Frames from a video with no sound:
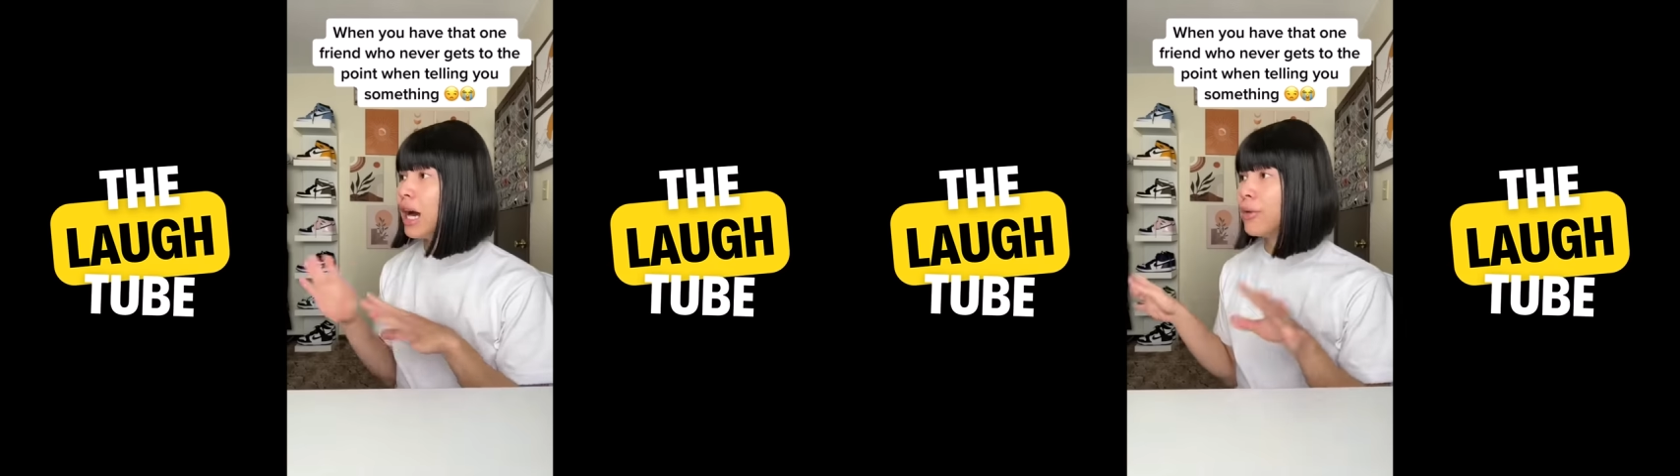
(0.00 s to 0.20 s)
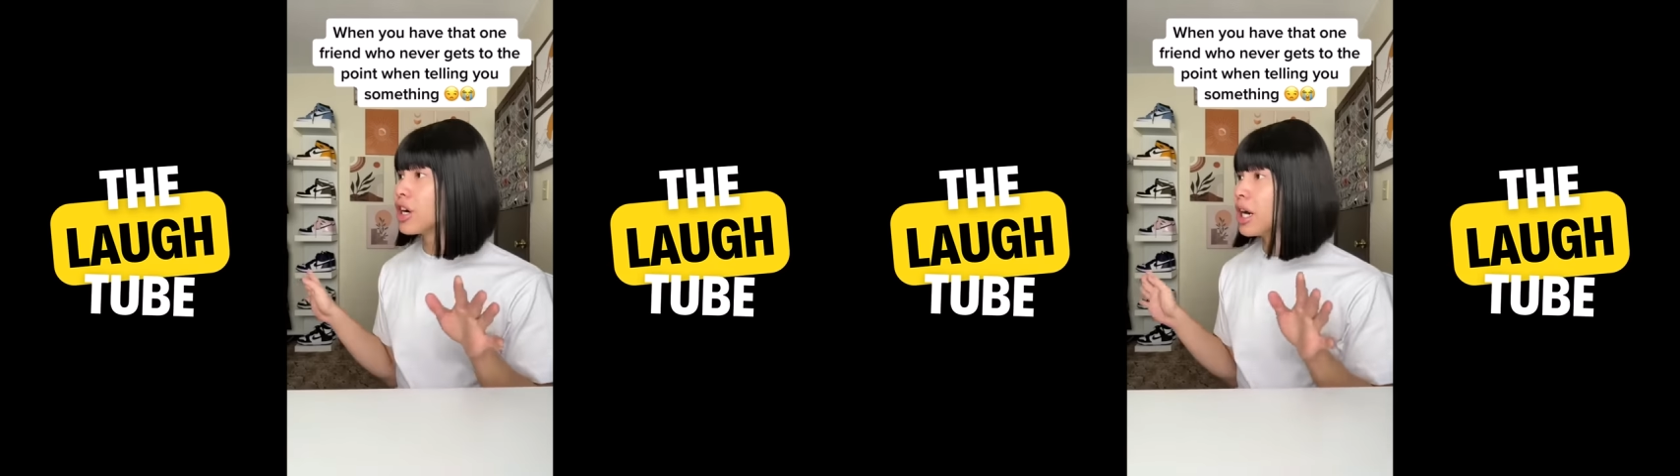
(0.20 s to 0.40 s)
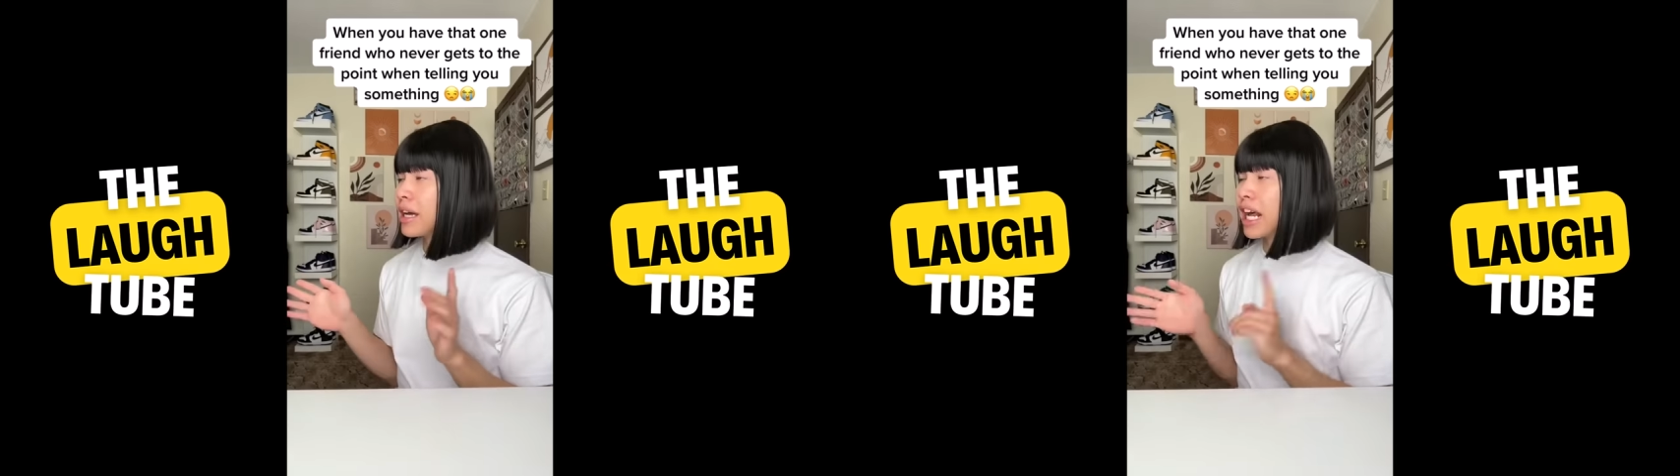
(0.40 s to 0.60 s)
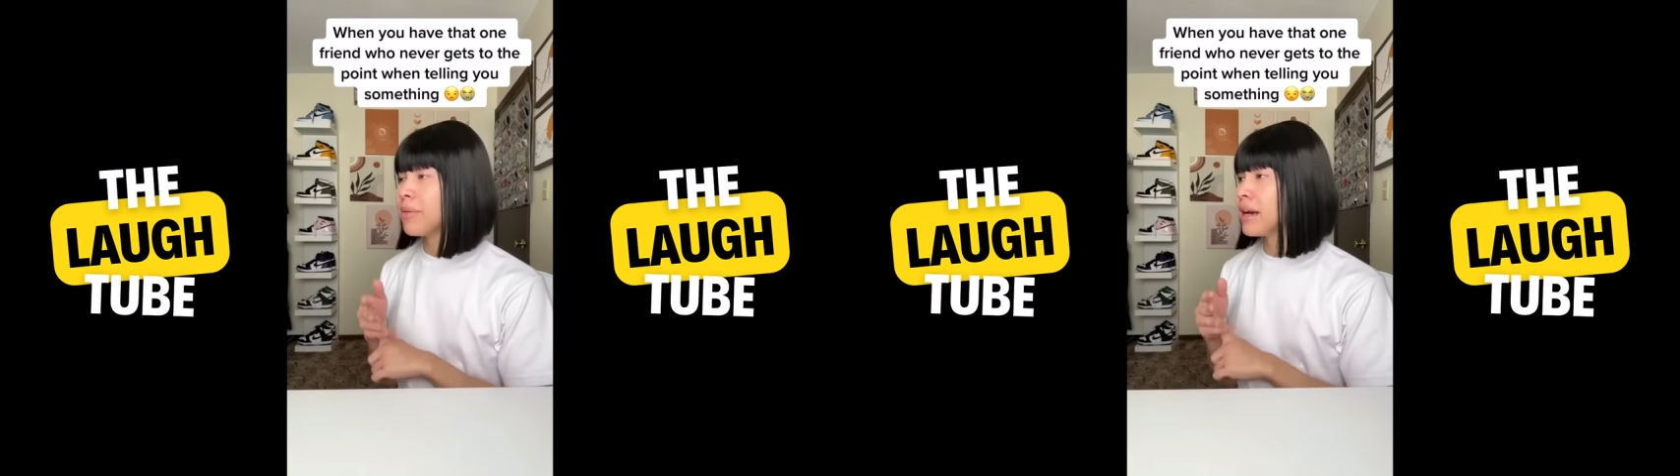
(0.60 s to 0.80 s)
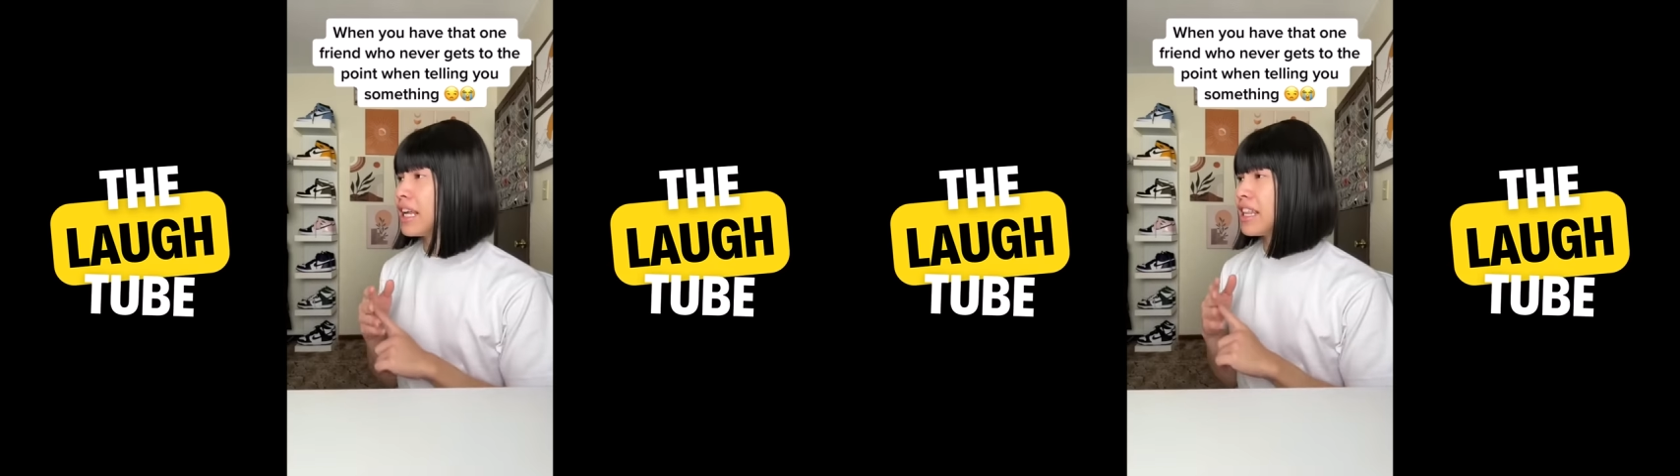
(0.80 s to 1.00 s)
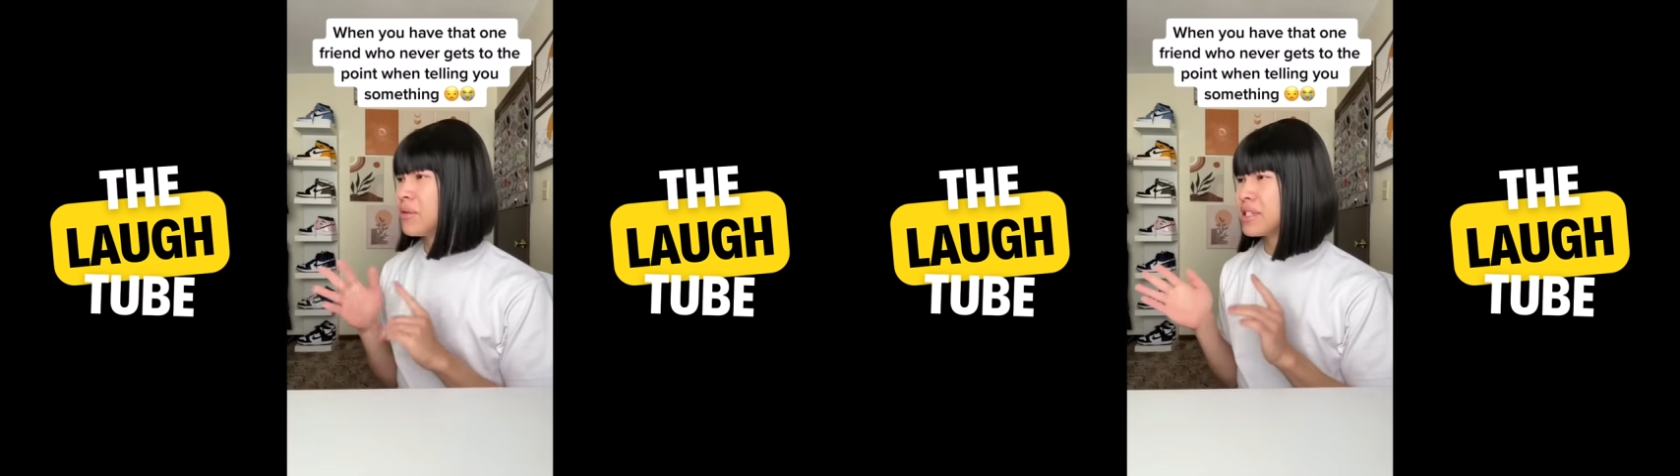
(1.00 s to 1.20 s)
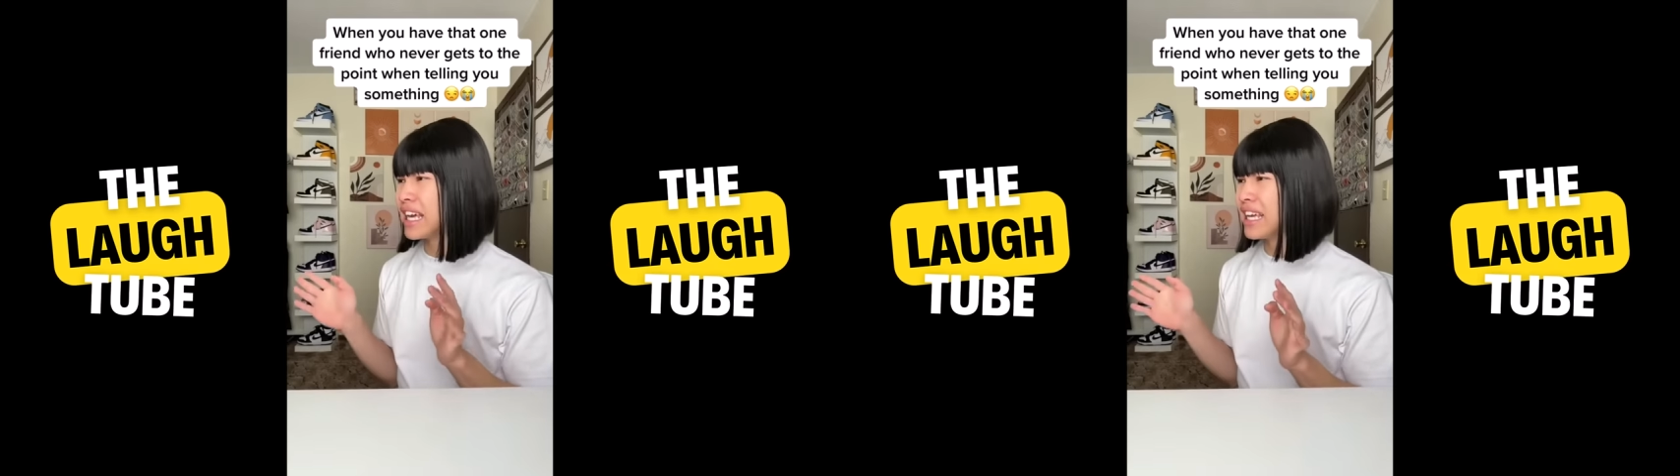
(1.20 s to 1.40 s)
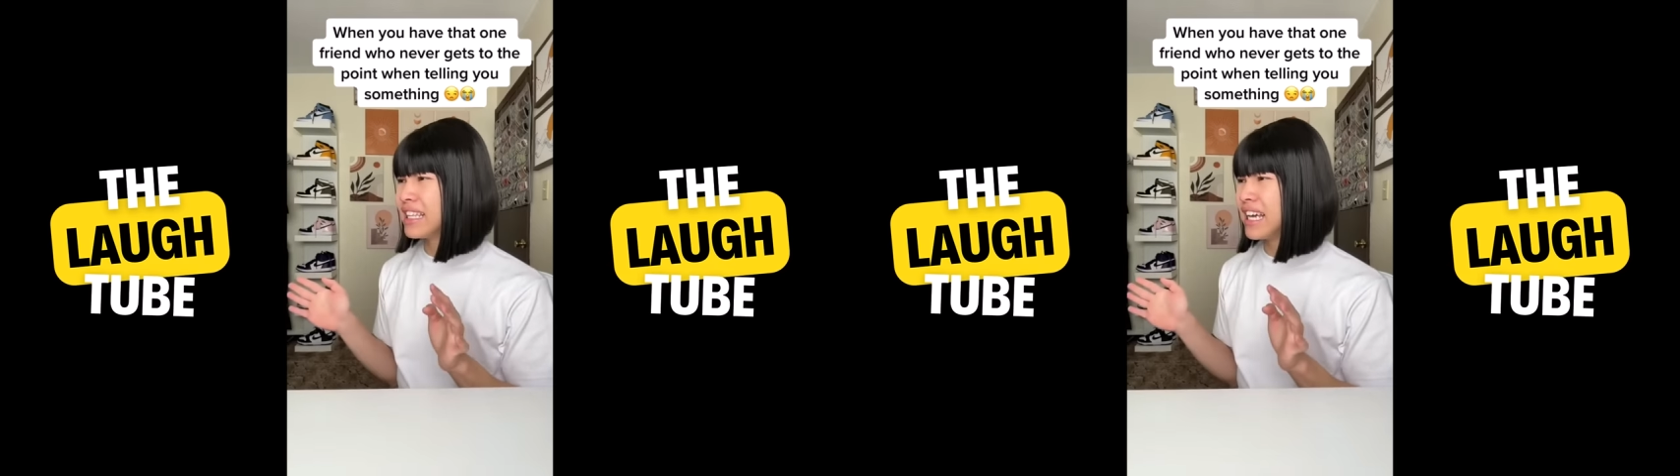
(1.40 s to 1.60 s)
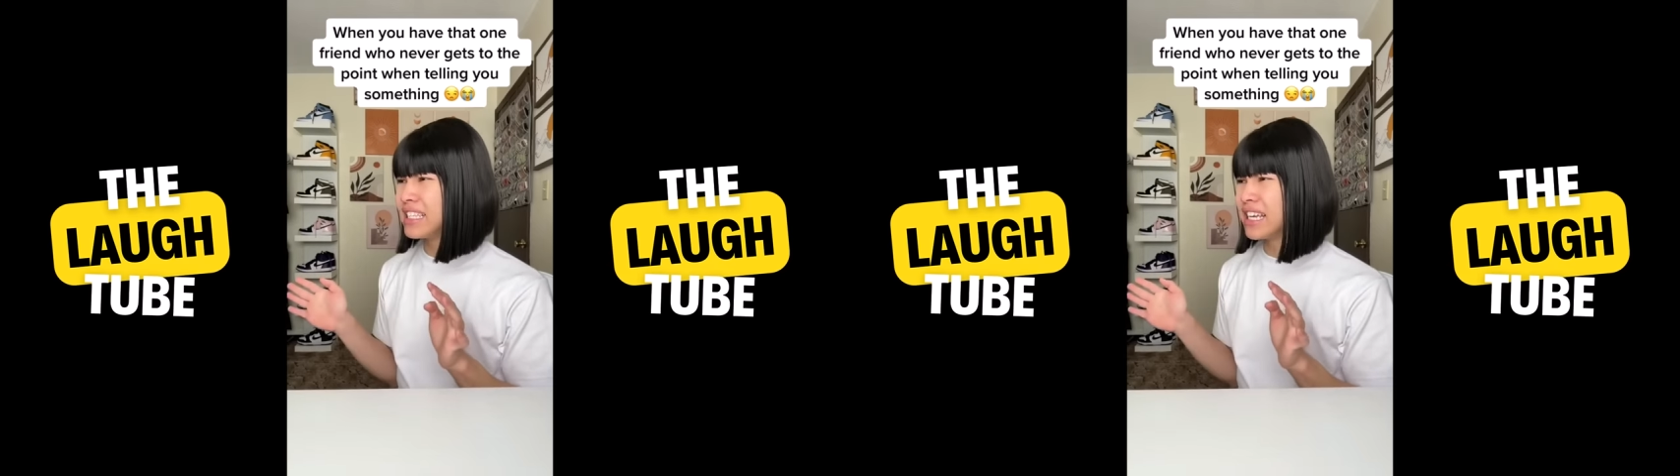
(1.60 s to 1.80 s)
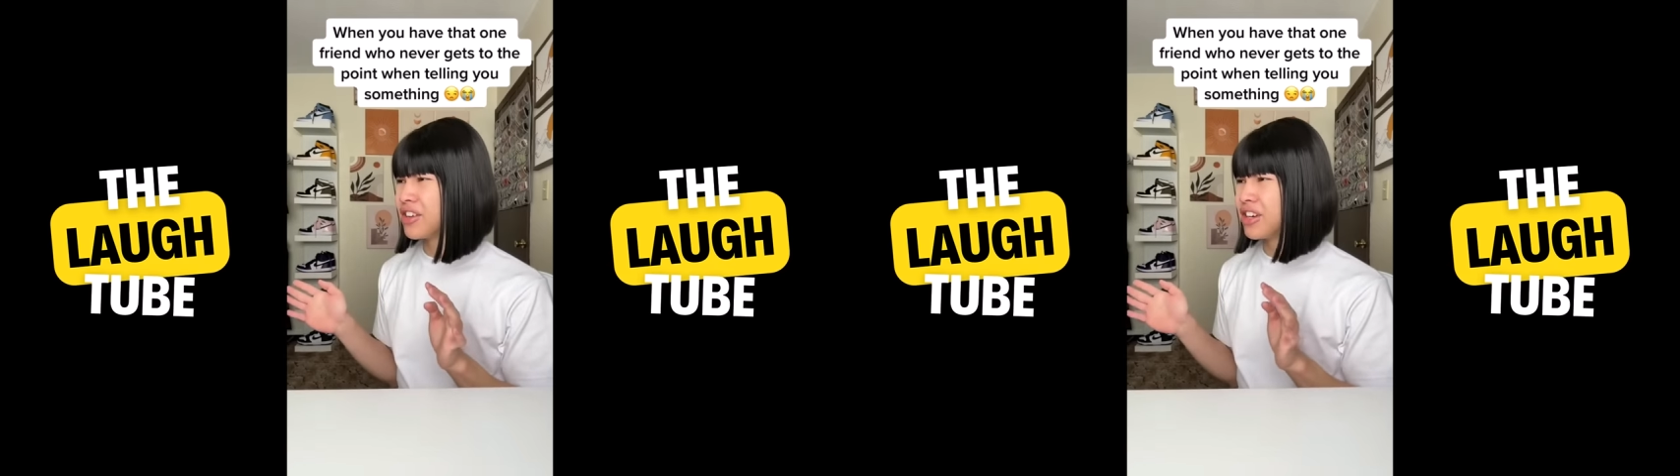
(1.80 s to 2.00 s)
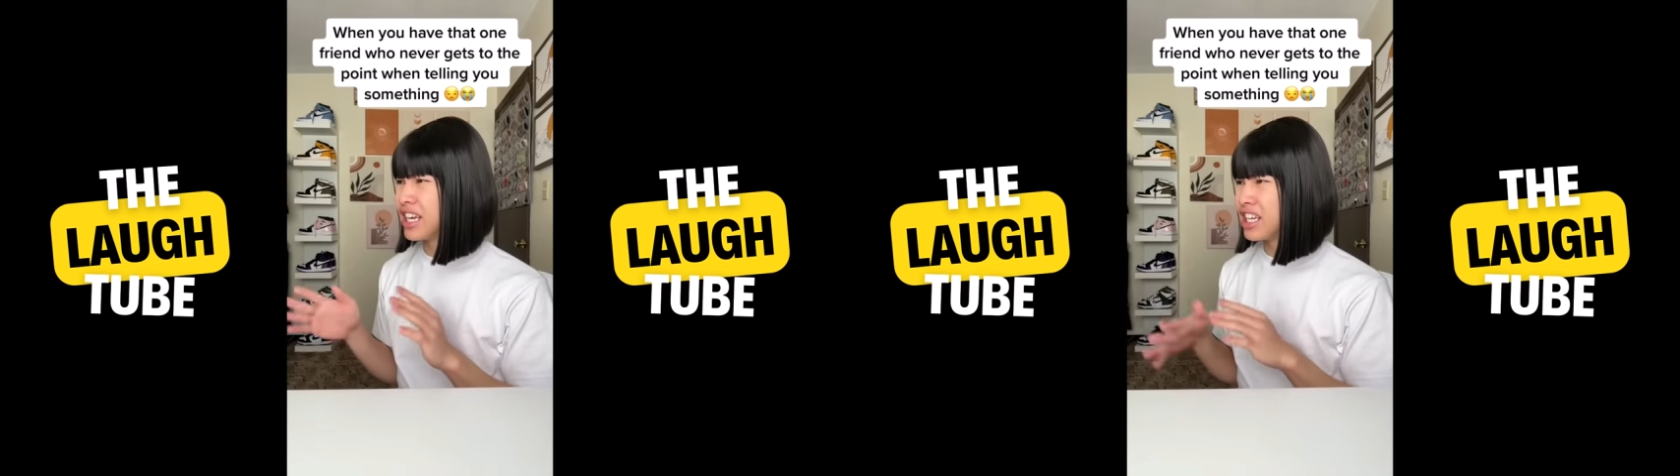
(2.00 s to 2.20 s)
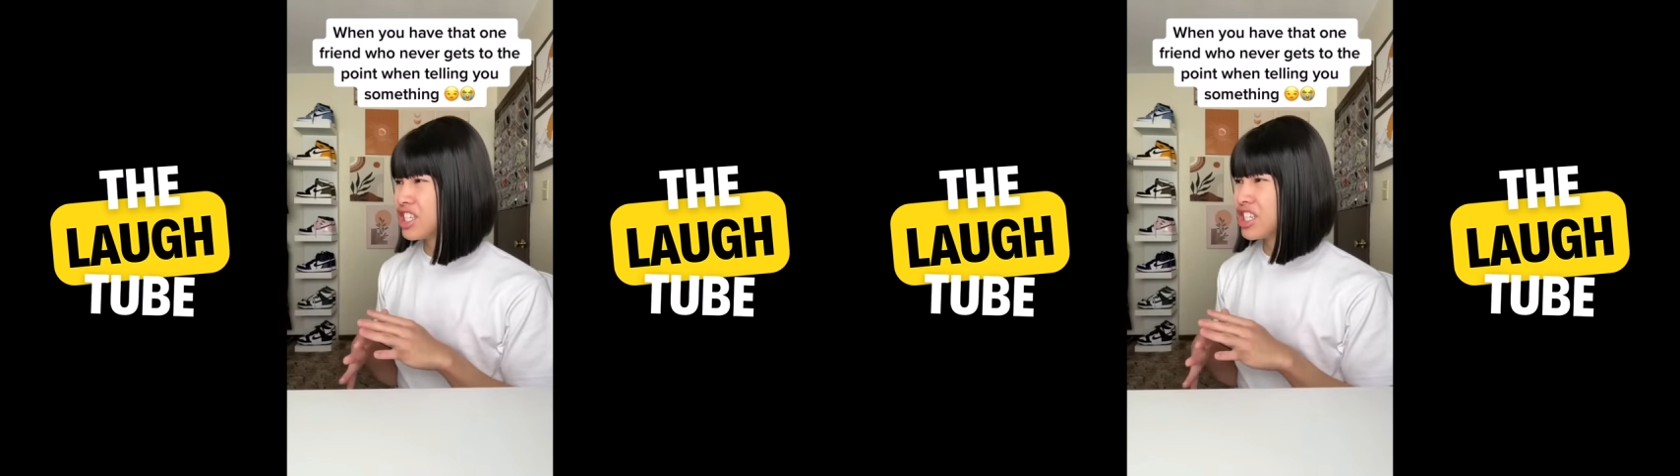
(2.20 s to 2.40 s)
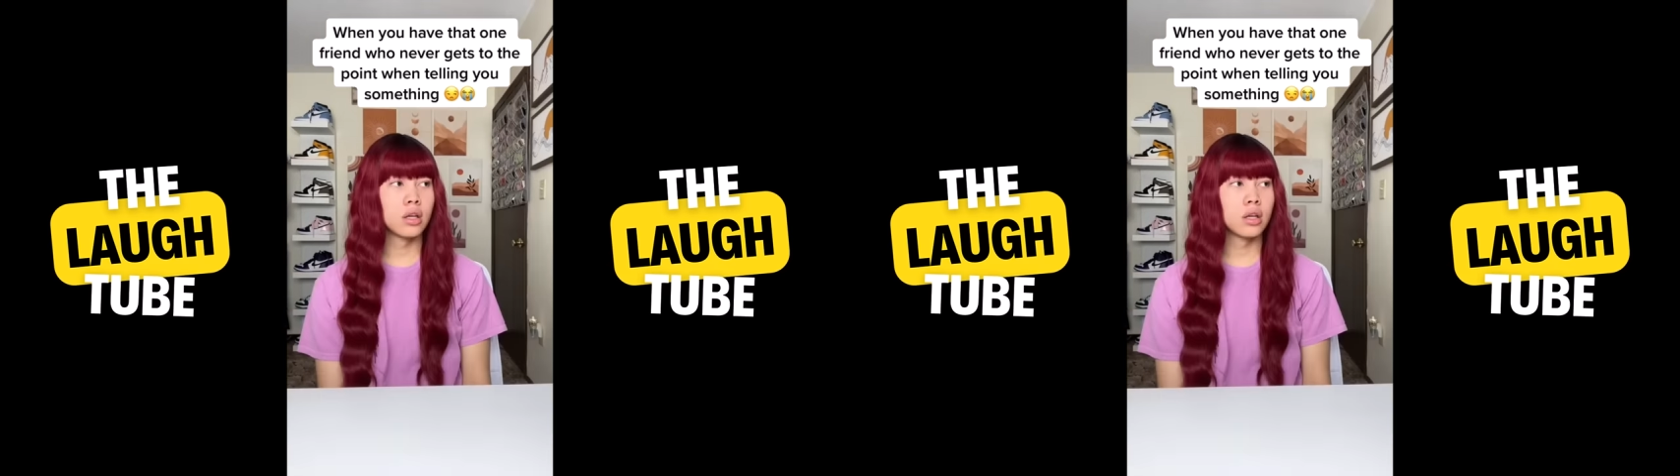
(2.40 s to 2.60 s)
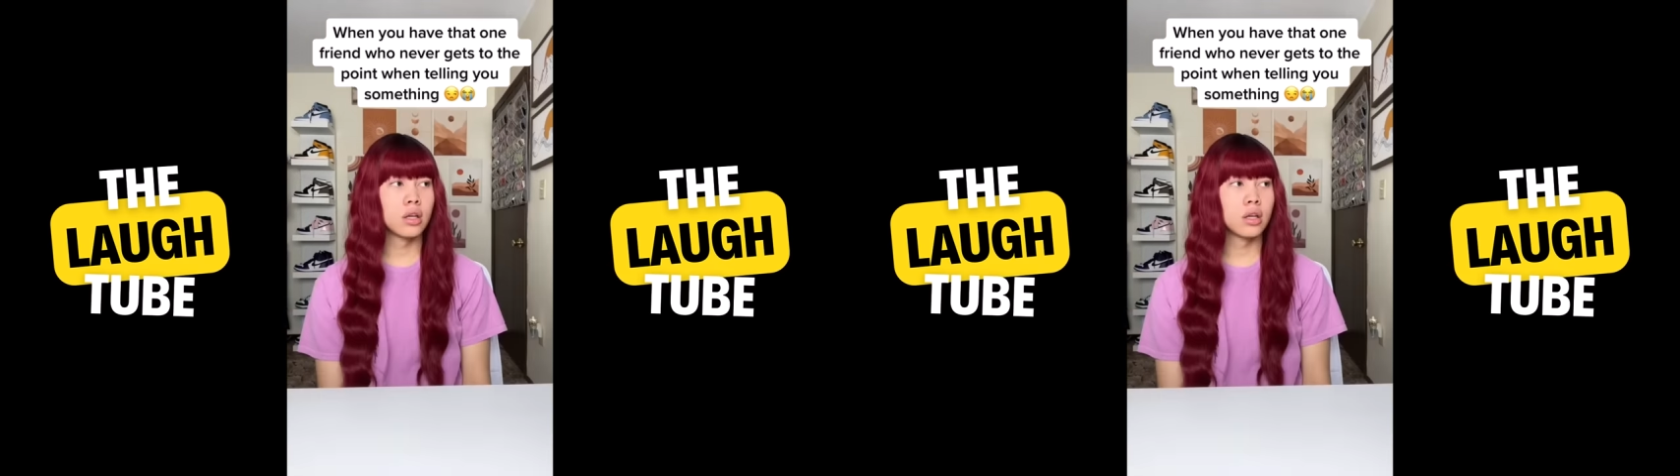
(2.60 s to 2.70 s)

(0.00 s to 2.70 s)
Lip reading: I woke up, got out of bed, I think it was 8, 9, 10, 30-ish.